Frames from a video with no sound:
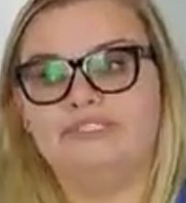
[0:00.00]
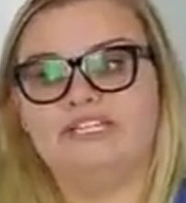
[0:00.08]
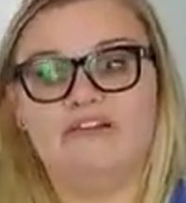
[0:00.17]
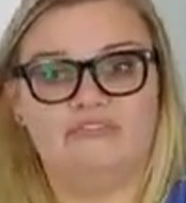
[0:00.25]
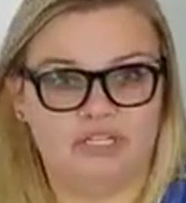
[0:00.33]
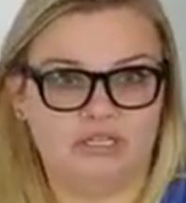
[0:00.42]

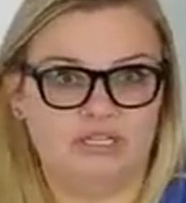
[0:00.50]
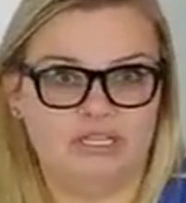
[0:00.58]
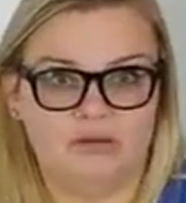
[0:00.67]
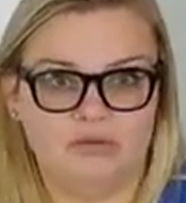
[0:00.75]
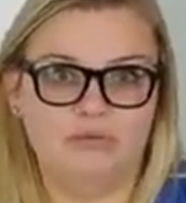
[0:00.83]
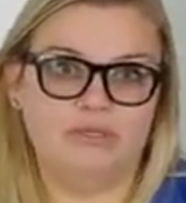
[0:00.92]
But
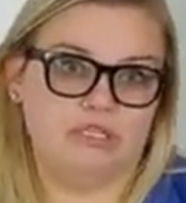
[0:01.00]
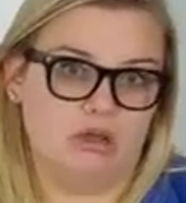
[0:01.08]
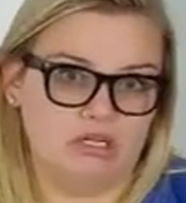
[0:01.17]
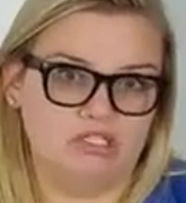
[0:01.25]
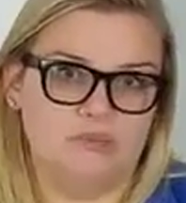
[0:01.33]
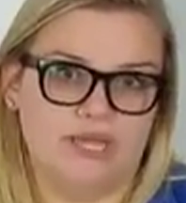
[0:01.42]
definitely with
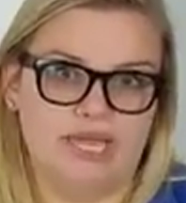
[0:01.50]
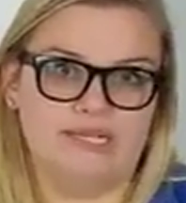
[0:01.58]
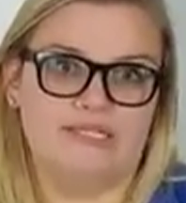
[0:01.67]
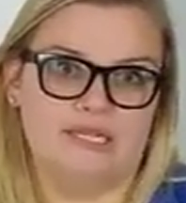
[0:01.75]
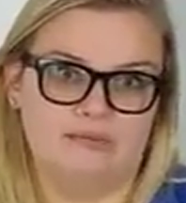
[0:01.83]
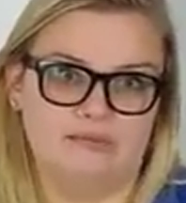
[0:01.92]
dogs, we
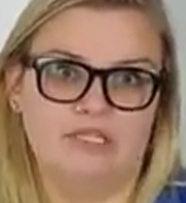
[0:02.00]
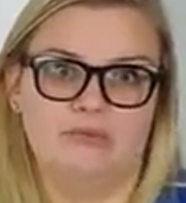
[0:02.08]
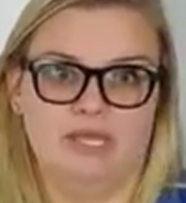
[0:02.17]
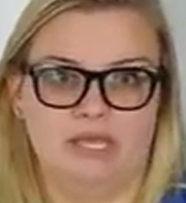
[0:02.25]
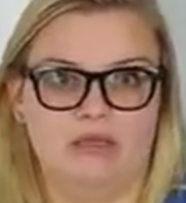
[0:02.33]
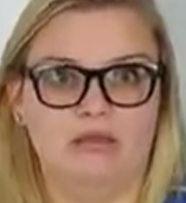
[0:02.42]
ask them
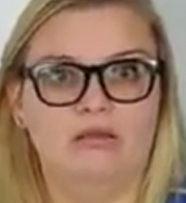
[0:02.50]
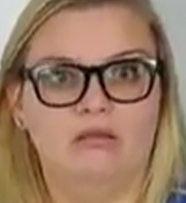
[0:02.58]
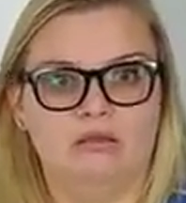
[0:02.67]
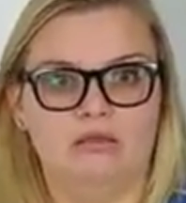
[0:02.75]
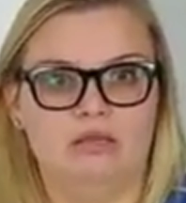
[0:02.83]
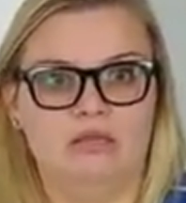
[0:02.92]
to be
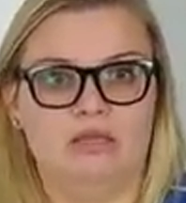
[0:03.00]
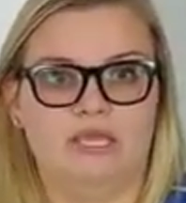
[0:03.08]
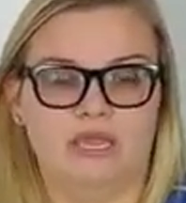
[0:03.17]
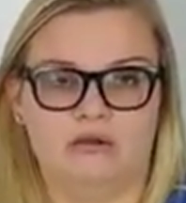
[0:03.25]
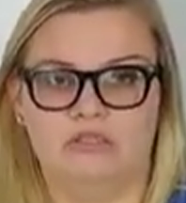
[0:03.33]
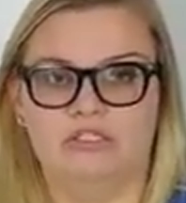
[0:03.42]

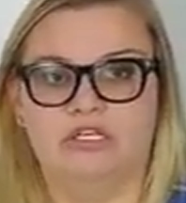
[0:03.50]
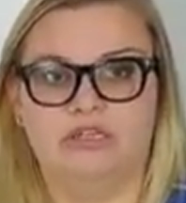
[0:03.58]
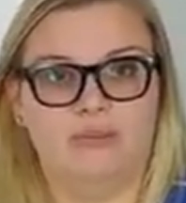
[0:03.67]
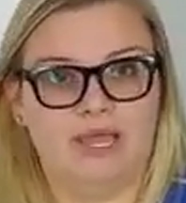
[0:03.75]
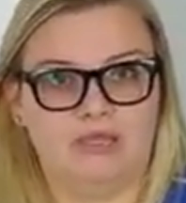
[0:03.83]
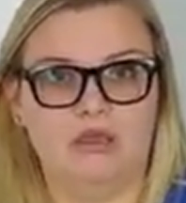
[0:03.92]

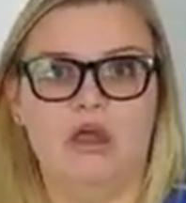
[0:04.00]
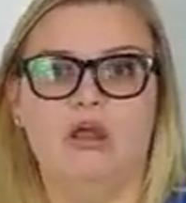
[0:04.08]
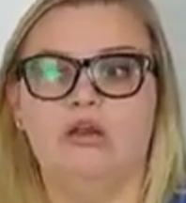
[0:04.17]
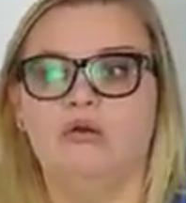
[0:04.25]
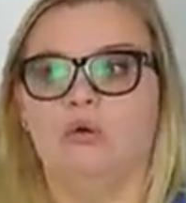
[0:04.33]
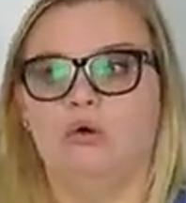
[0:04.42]
kenneled in the
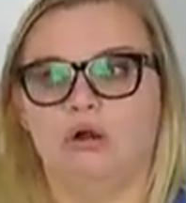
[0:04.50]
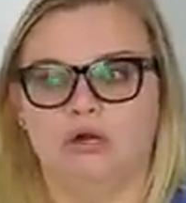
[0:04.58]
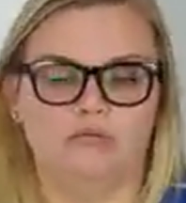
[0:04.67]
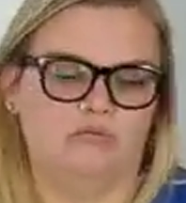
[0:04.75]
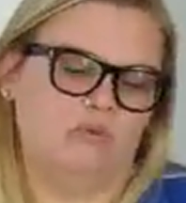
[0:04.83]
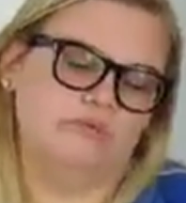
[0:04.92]
backyard,
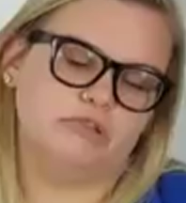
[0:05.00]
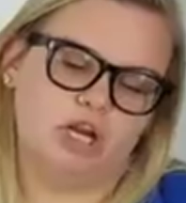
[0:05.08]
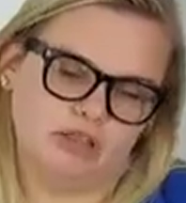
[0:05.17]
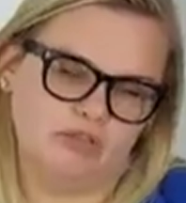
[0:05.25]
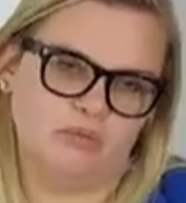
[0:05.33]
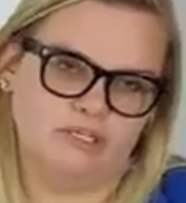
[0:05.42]
or, well,
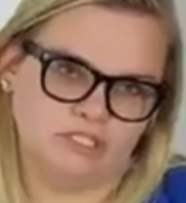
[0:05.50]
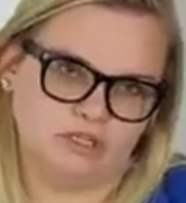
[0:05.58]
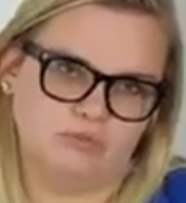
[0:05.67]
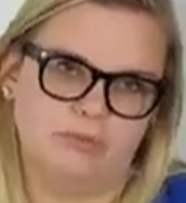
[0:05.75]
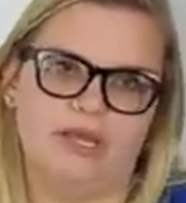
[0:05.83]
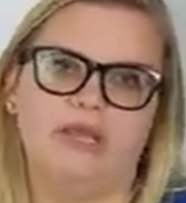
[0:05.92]
not in the
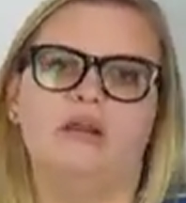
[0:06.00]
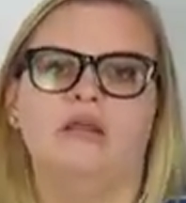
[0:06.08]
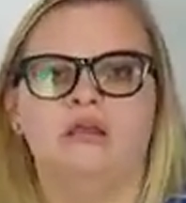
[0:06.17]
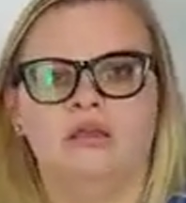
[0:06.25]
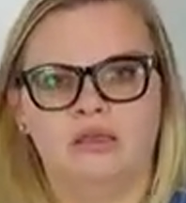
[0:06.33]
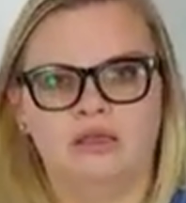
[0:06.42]
winter, but
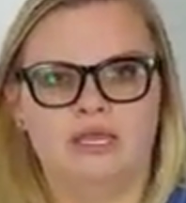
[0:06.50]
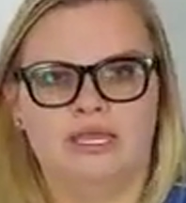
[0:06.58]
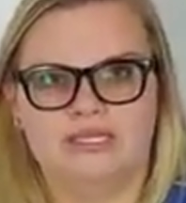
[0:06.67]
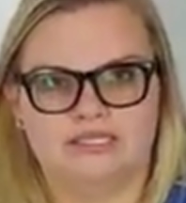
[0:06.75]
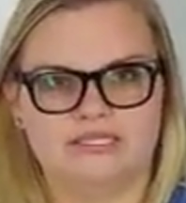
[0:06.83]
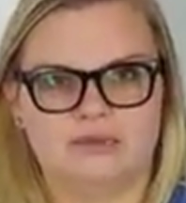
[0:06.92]

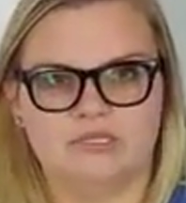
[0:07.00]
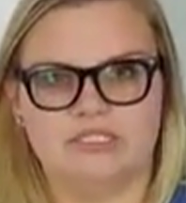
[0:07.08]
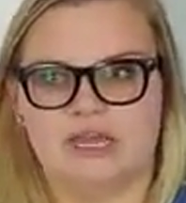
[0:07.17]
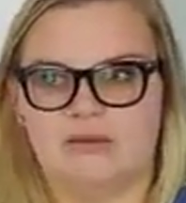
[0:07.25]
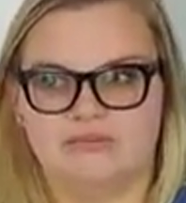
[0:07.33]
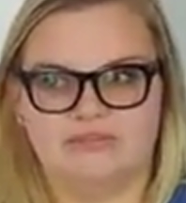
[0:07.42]
in the
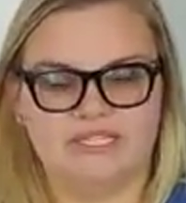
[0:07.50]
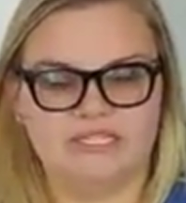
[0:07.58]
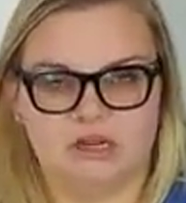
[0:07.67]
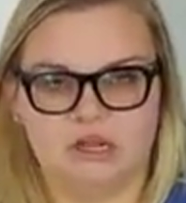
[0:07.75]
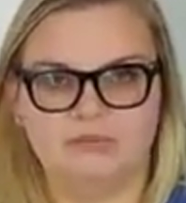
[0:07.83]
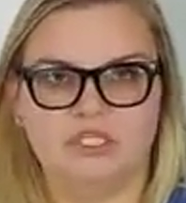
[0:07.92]
summertime if
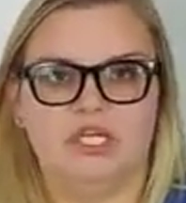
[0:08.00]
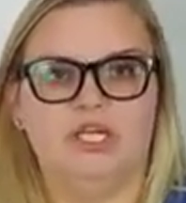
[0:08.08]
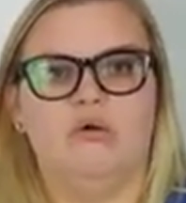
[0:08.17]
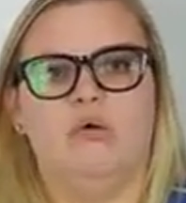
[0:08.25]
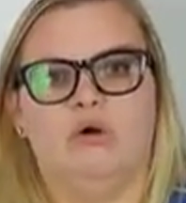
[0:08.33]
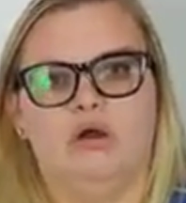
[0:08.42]
that's an
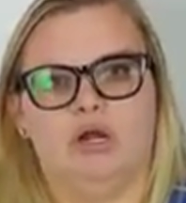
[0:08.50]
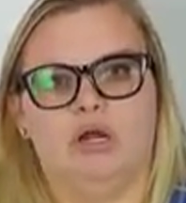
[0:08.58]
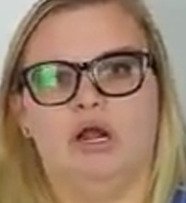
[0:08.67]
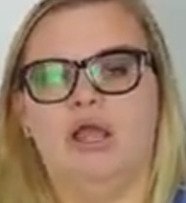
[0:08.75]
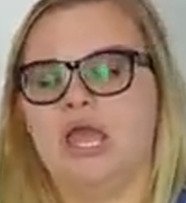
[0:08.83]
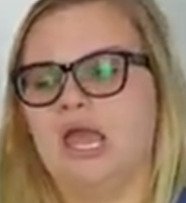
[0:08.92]
option,
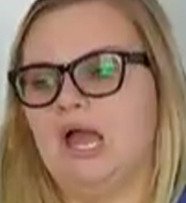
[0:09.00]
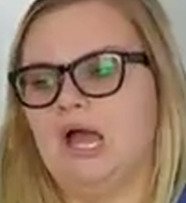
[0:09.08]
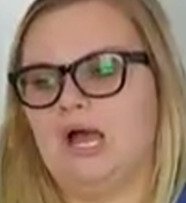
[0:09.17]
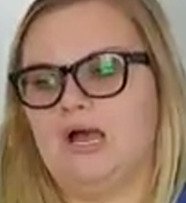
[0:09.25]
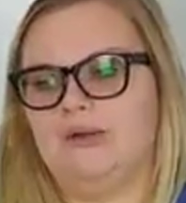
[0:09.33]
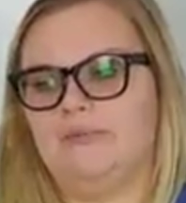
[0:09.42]
or
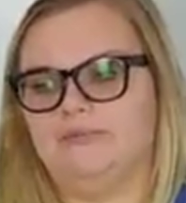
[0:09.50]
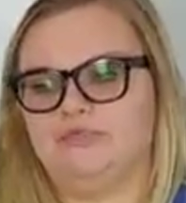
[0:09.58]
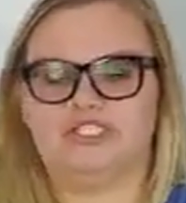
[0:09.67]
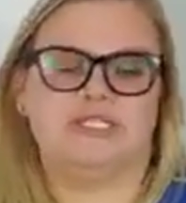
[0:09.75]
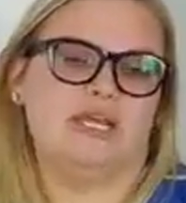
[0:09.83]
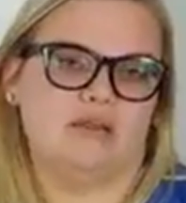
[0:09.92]

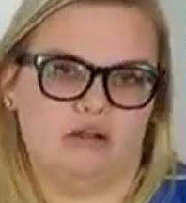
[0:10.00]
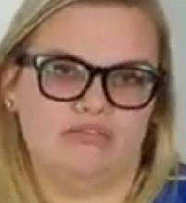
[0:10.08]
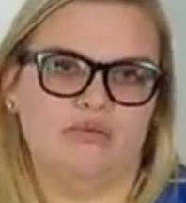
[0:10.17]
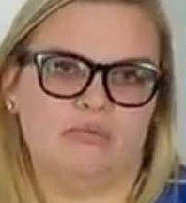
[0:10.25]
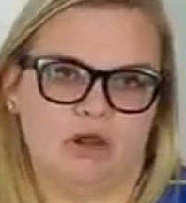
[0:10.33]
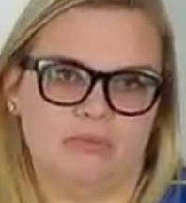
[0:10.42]
just taken
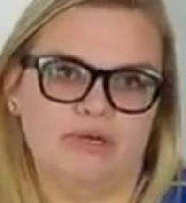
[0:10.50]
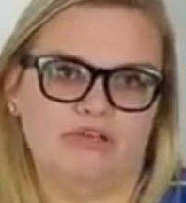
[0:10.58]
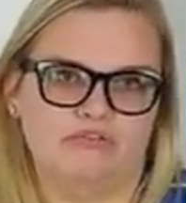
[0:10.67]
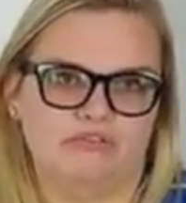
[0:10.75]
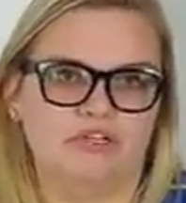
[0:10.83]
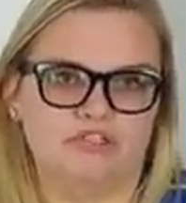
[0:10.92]
off the
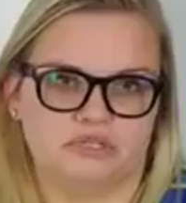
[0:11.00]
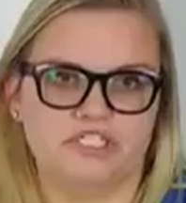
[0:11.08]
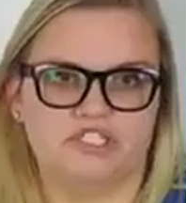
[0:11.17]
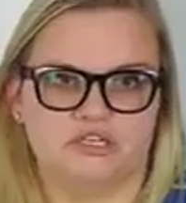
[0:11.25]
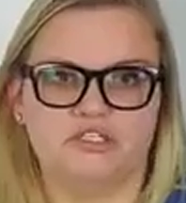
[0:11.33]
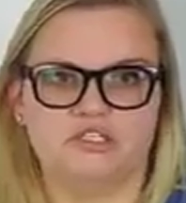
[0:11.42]
property for the
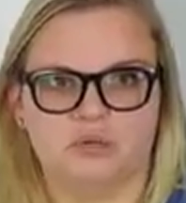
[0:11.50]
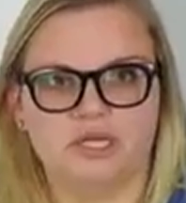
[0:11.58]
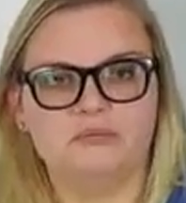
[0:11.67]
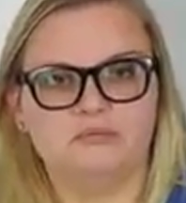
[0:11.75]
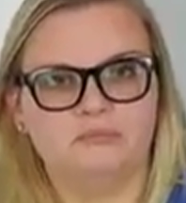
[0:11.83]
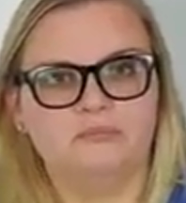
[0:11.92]
duration of the
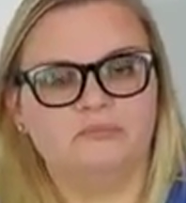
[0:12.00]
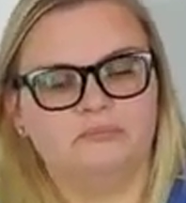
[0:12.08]
showing.